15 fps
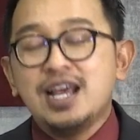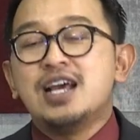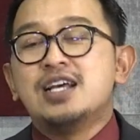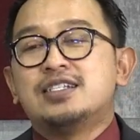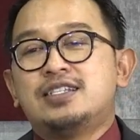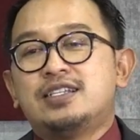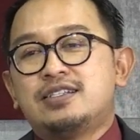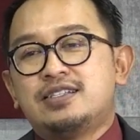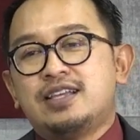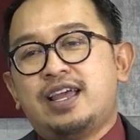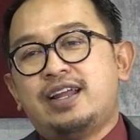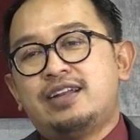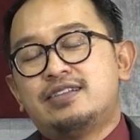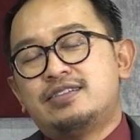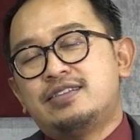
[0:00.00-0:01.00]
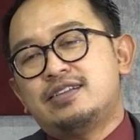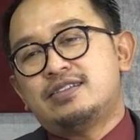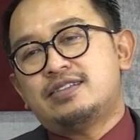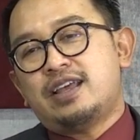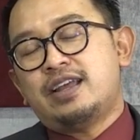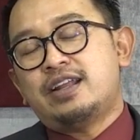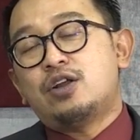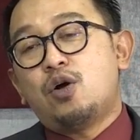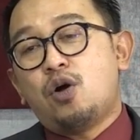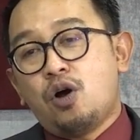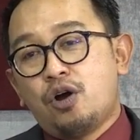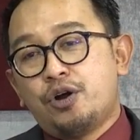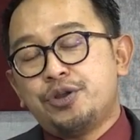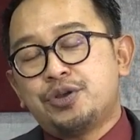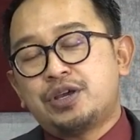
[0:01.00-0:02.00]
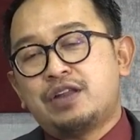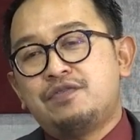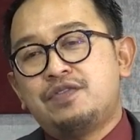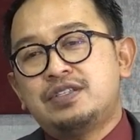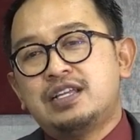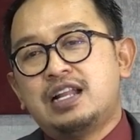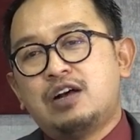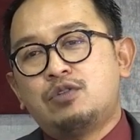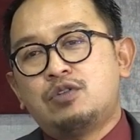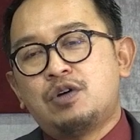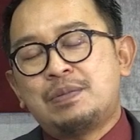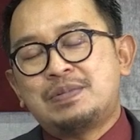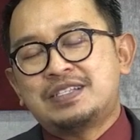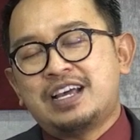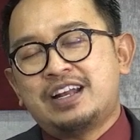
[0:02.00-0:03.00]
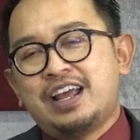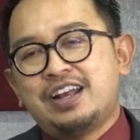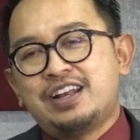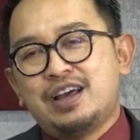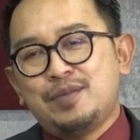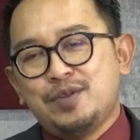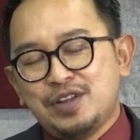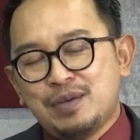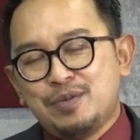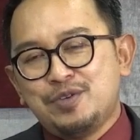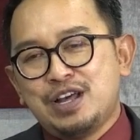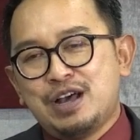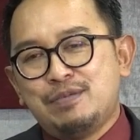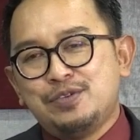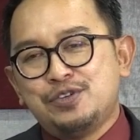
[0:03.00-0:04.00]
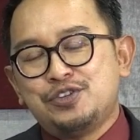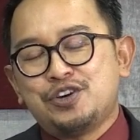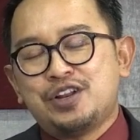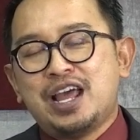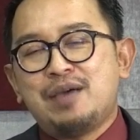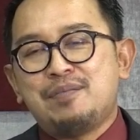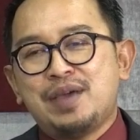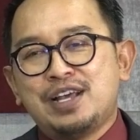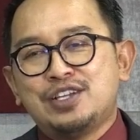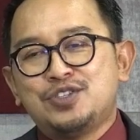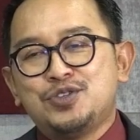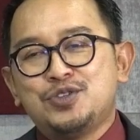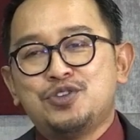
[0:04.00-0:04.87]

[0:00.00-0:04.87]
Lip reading: 0355216868 or you can visit our website at www.msu.edu.my